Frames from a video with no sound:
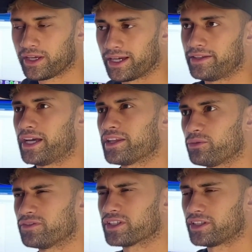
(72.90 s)
And now that
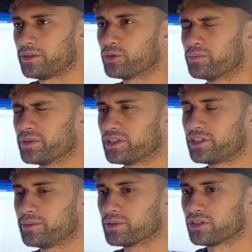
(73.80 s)
we've done that
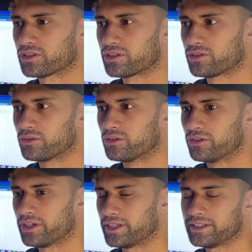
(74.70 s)
mobility block, or
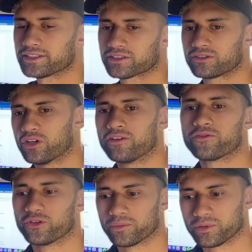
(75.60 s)
at least gone
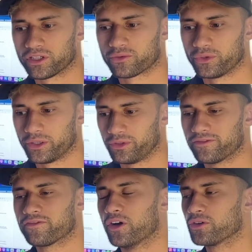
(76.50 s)
through a block where we've
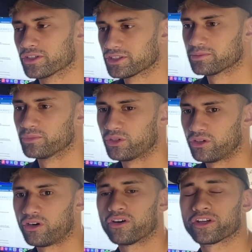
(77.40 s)
focused
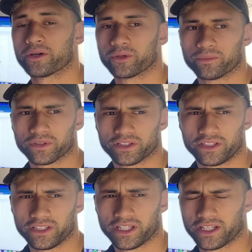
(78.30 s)
more on our
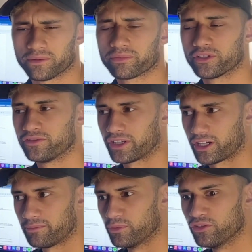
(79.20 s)
mobility and improving
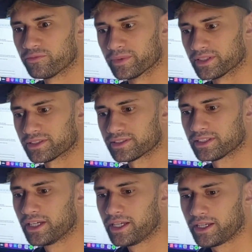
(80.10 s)
our movements,
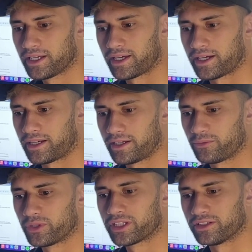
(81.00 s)

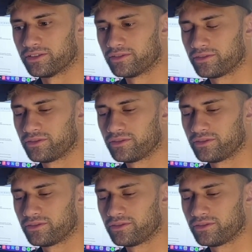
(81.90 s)
we can